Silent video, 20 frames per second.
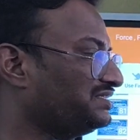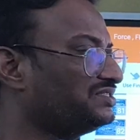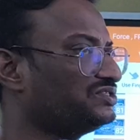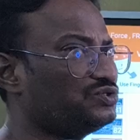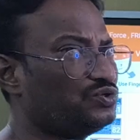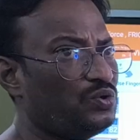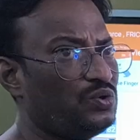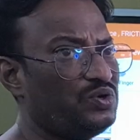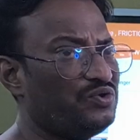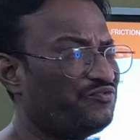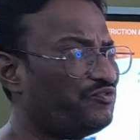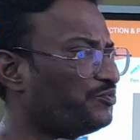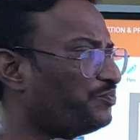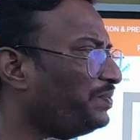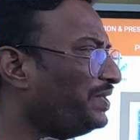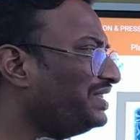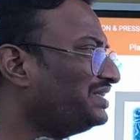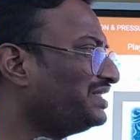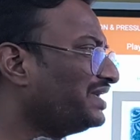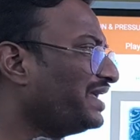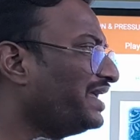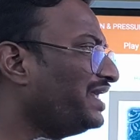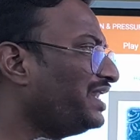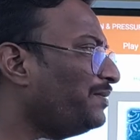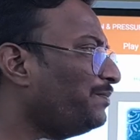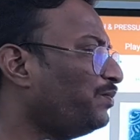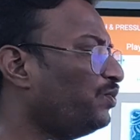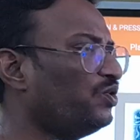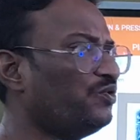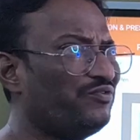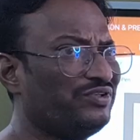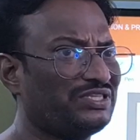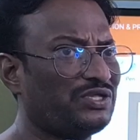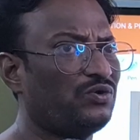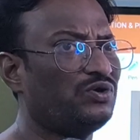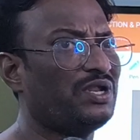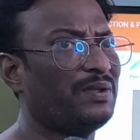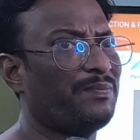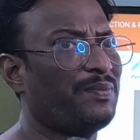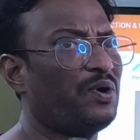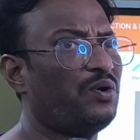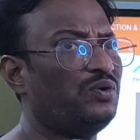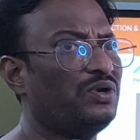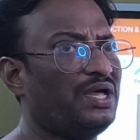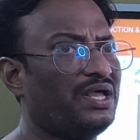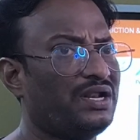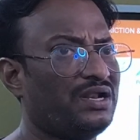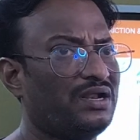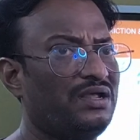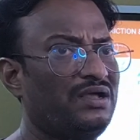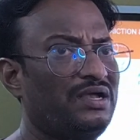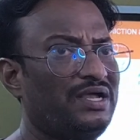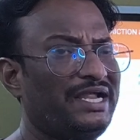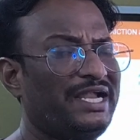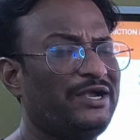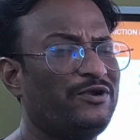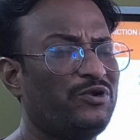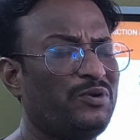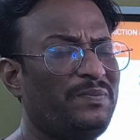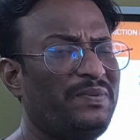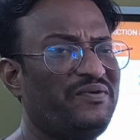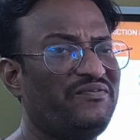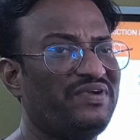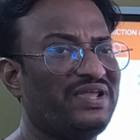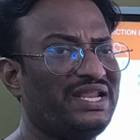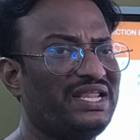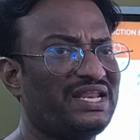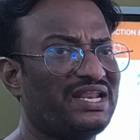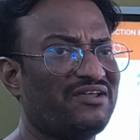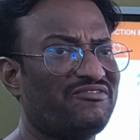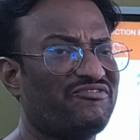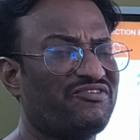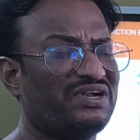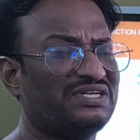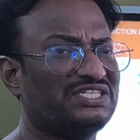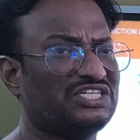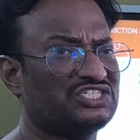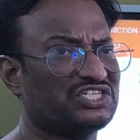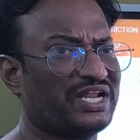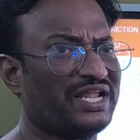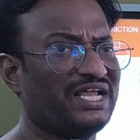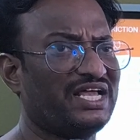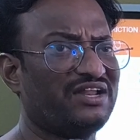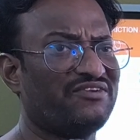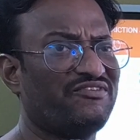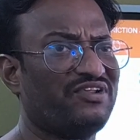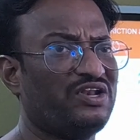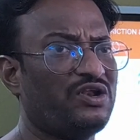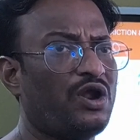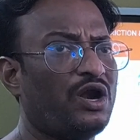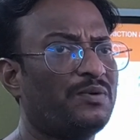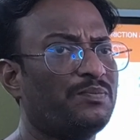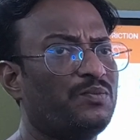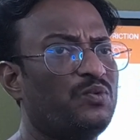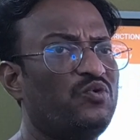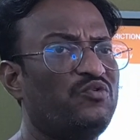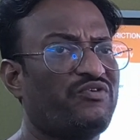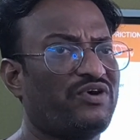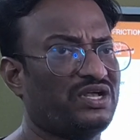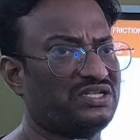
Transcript: So if you play the carom board without a powder, it will be very rough and the striker will not move